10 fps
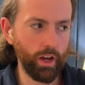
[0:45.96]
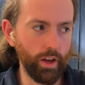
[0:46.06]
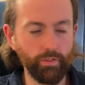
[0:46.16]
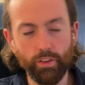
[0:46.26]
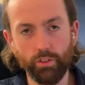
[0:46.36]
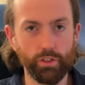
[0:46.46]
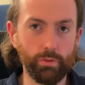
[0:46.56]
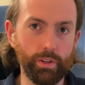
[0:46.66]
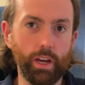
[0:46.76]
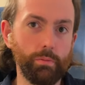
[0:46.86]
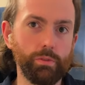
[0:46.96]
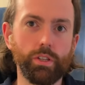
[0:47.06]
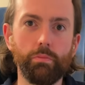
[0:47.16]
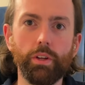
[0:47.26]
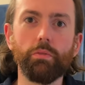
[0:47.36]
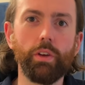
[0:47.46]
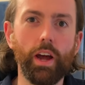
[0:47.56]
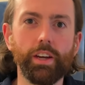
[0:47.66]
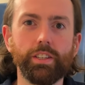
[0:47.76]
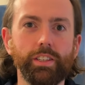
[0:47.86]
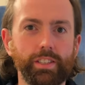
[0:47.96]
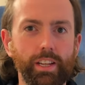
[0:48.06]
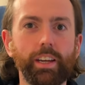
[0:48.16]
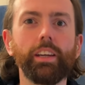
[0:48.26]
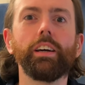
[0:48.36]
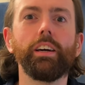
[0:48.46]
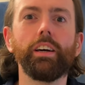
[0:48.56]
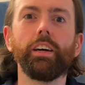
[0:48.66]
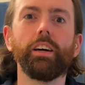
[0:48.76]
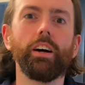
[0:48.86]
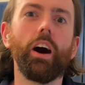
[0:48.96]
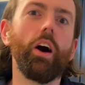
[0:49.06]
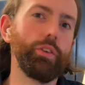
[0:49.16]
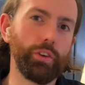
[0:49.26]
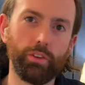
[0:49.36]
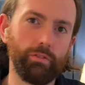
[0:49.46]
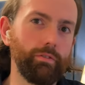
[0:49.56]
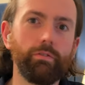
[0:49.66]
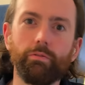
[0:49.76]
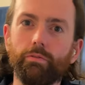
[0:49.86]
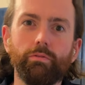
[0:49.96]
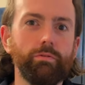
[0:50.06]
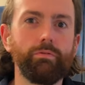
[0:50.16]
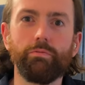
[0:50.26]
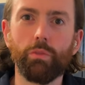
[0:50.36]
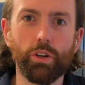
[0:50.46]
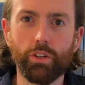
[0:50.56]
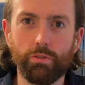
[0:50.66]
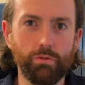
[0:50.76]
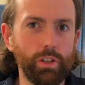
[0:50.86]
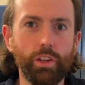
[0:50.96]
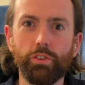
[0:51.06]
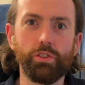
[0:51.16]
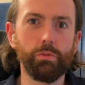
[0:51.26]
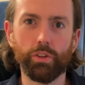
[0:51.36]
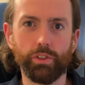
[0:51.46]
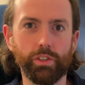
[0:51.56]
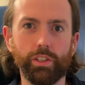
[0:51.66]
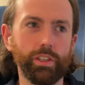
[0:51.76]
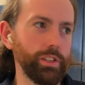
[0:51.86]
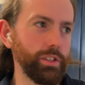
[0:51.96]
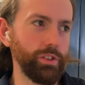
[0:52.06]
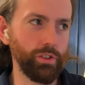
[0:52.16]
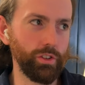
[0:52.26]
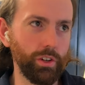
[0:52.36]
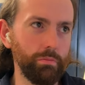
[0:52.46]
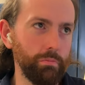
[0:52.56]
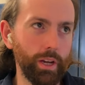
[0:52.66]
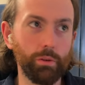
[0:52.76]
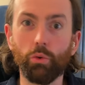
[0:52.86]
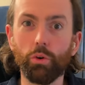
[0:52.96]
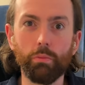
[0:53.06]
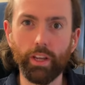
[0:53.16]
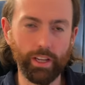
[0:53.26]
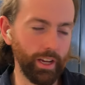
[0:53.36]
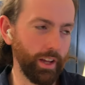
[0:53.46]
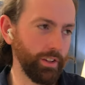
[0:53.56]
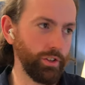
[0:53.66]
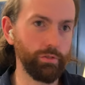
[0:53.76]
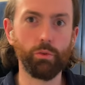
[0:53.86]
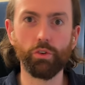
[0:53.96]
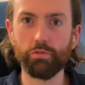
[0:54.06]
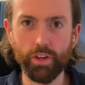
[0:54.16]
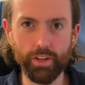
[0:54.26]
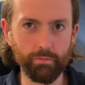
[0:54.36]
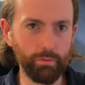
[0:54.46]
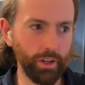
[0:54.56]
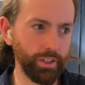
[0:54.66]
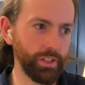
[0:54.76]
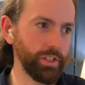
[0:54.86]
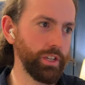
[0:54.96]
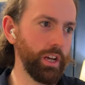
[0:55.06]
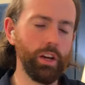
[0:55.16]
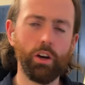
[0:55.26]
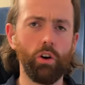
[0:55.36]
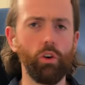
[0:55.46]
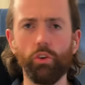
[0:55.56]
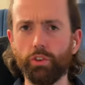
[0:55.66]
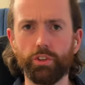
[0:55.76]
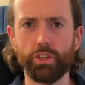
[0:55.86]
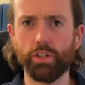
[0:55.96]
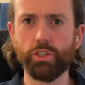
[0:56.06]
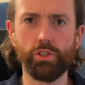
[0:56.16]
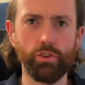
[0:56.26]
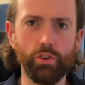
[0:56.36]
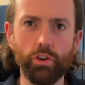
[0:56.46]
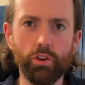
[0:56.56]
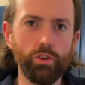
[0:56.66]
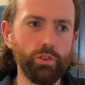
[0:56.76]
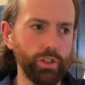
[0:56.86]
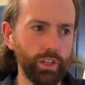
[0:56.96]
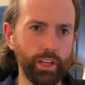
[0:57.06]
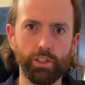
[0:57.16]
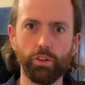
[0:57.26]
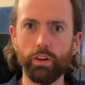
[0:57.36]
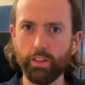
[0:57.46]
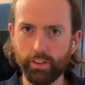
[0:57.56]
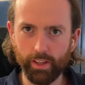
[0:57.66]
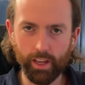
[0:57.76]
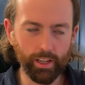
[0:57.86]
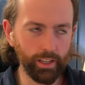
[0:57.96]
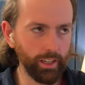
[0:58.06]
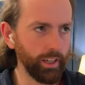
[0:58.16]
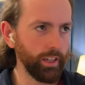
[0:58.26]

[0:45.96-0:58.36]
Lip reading: I feel sometimes the immediate reaction is like, oh, you can work as little as you want and you can make more money and you have more freedom and it's all the decisions are yours and that's a great thing.